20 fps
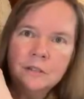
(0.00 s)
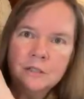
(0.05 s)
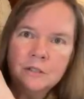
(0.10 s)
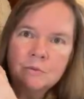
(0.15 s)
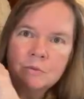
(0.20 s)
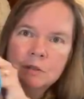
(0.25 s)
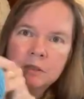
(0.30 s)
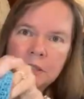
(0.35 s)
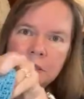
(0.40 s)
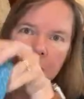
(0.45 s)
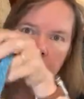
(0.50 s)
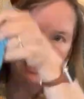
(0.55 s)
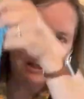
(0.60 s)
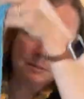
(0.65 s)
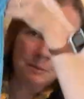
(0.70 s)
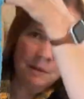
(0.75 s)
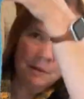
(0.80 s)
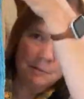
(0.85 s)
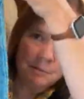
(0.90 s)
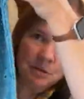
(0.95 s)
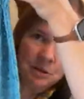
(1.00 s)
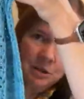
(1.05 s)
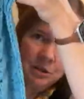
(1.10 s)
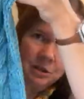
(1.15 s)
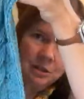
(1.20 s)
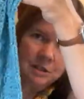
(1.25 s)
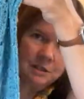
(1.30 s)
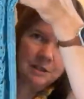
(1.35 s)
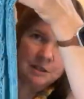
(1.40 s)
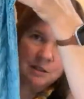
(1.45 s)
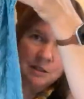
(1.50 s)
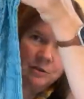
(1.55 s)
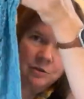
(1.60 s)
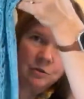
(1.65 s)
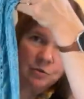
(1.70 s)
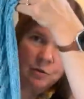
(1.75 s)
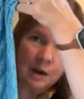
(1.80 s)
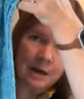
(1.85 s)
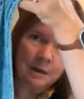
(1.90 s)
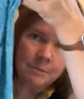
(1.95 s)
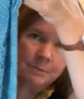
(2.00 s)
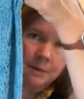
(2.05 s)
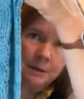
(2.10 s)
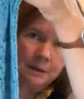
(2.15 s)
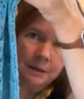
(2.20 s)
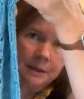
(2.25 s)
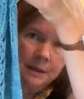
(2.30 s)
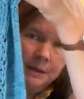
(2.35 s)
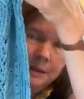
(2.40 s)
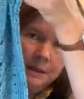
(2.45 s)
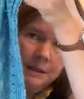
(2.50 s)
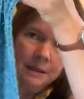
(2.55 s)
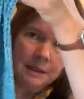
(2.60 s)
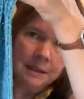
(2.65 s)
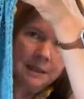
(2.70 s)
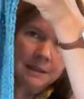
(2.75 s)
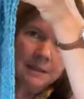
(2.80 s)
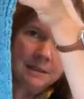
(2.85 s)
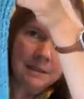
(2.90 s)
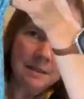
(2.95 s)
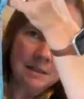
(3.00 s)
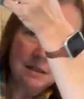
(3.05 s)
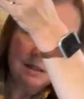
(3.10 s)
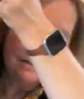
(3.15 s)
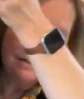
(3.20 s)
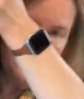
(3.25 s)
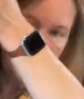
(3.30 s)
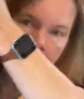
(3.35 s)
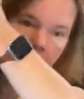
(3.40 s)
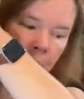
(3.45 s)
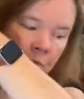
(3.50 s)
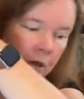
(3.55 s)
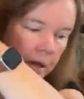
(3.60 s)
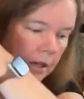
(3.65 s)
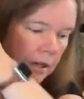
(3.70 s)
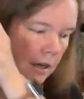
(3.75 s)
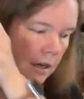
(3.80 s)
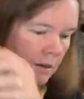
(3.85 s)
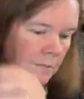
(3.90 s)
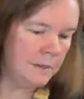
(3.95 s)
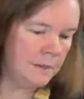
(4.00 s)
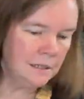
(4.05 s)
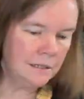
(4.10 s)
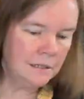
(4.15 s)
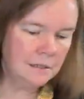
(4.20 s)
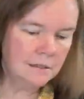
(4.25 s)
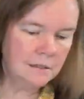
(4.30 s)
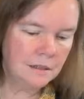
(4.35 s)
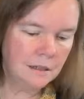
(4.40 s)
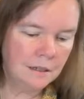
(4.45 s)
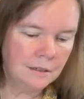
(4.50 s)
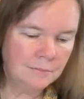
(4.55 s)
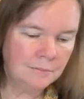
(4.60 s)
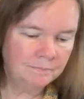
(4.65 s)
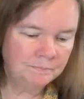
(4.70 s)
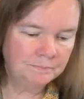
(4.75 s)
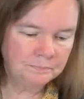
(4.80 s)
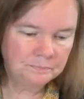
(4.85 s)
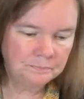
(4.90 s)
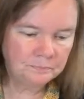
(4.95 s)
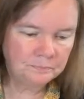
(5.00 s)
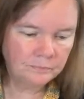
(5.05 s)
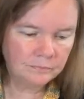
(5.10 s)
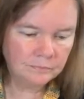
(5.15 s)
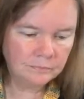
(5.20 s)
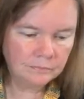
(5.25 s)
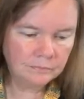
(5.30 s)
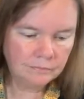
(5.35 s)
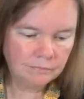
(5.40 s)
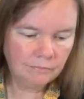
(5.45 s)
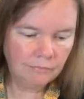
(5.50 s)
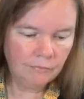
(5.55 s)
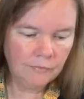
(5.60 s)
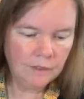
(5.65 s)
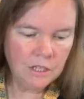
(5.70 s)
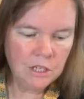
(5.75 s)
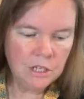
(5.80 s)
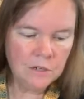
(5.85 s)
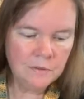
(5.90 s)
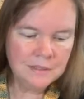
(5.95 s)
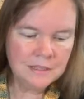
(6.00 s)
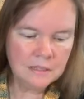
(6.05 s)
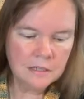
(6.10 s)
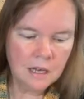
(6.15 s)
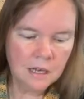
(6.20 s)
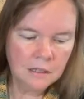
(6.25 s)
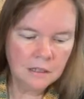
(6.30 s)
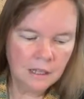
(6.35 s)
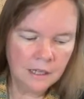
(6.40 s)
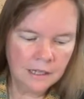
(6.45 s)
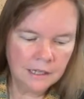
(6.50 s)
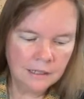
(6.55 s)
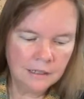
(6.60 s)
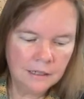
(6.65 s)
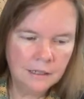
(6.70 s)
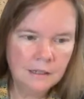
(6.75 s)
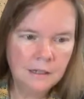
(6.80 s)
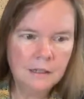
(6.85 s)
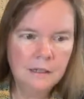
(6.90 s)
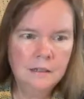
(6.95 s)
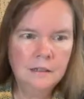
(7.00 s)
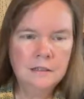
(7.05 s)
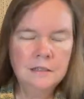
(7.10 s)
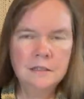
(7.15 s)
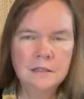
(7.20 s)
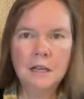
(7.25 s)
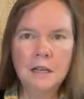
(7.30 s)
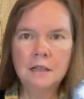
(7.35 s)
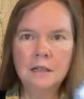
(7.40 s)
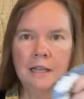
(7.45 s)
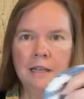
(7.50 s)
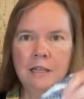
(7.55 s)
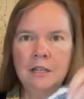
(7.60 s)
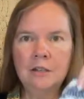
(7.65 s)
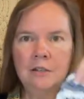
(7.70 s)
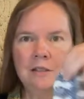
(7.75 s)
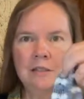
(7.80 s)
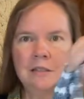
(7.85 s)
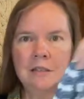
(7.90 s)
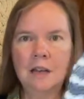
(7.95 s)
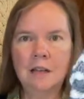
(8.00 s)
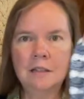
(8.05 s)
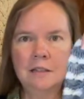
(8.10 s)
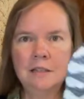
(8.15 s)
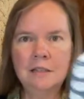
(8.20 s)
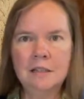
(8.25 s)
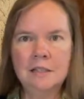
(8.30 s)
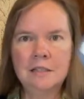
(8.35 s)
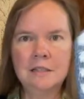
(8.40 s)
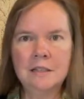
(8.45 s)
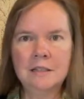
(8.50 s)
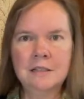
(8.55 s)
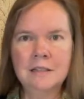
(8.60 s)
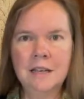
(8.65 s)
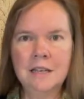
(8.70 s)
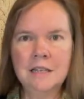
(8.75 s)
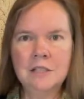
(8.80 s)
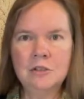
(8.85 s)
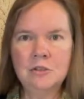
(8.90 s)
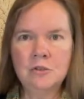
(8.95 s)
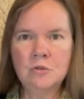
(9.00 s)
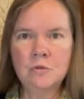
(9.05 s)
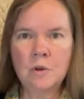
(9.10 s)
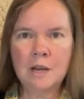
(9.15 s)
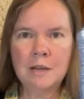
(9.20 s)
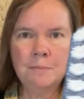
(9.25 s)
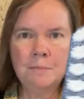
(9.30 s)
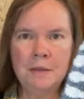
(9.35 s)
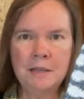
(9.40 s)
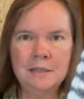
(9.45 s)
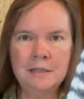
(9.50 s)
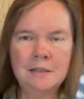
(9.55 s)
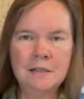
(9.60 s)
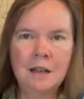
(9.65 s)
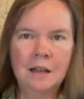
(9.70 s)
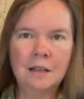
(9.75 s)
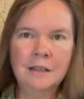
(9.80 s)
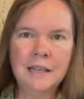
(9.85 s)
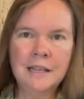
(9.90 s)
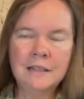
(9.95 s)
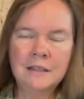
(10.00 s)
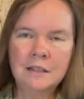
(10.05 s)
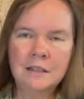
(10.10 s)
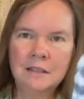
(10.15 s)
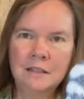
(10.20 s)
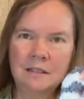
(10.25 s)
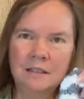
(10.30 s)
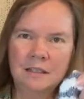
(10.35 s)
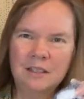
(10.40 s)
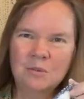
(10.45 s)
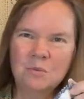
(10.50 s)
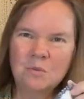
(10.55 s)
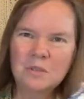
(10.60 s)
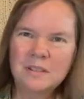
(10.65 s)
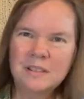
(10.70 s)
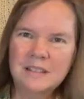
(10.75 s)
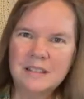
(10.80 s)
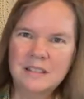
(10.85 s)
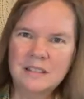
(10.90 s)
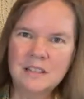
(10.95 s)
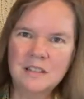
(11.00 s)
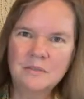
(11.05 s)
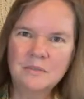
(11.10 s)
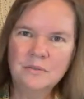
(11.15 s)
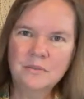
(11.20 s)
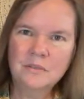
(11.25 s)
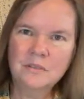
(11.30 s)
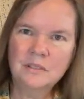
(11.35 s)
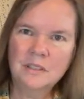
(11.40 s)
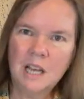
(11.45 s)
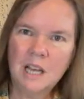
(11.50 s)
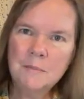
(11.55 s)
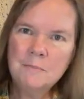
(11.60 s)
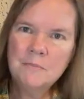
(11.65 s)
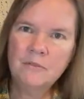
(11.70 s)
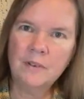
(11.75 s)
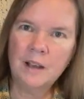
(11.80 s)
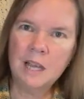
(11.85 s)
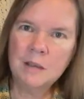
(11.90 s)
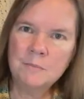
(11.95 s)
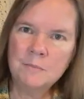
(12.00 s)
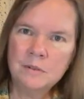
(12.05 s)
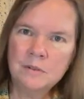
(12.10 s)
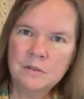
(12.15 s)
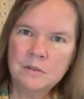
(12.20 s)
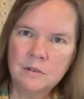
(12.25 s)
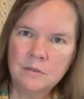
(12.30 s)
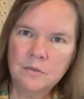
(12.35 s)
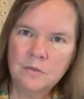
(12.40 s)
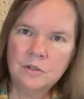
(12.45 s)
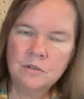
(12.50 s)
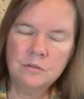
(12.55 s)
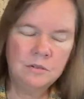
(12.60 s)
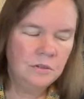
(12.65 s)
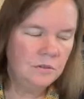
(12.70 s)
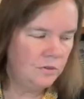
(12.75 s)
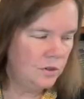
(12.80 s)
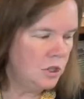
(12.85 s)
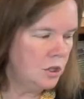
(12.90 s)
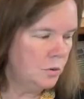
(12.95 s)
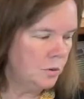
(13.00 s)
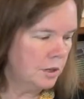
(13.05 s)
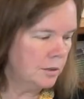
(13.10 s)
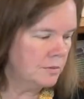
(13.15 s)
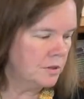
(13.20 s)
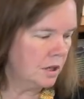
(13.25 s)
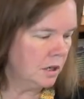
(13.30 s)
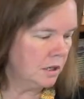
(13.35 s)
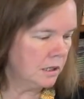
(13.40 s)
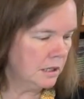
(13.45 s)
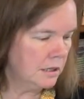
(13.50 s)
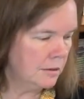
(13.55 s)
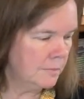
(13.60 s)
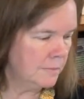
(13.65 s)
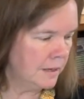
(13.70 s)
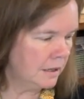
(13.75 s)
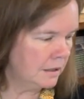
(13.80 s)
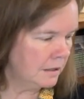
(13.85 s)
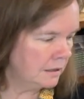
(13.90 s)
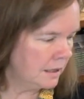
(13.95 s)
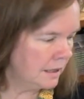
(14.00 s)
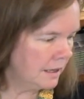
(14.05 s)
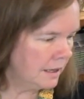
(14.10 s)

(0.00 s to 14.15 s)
It's really nice. But let me just see the drape that's in this fabric. I mean, it's not like it's nice and drapey. It's not like the real stiff type fibers, if you know what I'm talking about.